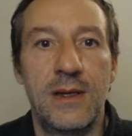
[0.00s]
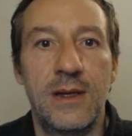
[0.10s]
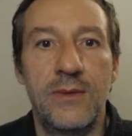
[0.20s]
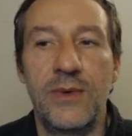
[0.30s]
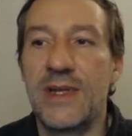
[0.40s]

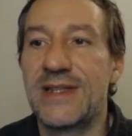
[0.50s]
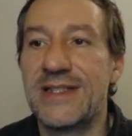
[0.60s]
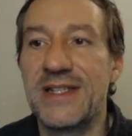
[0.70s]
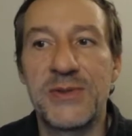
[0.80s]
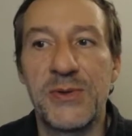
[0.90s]
we'll get the
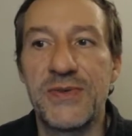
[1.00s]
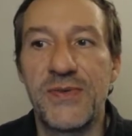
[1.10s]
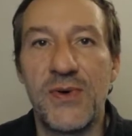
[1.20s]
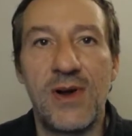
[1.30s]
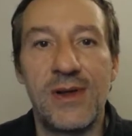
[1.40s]
z-scores
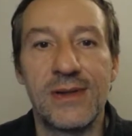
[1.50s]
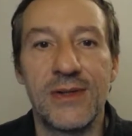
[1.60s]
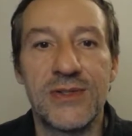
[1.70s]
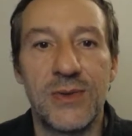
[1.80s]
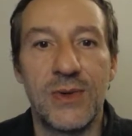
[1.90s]
for all
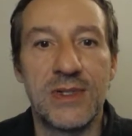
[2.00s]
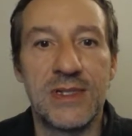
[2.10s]
those scores.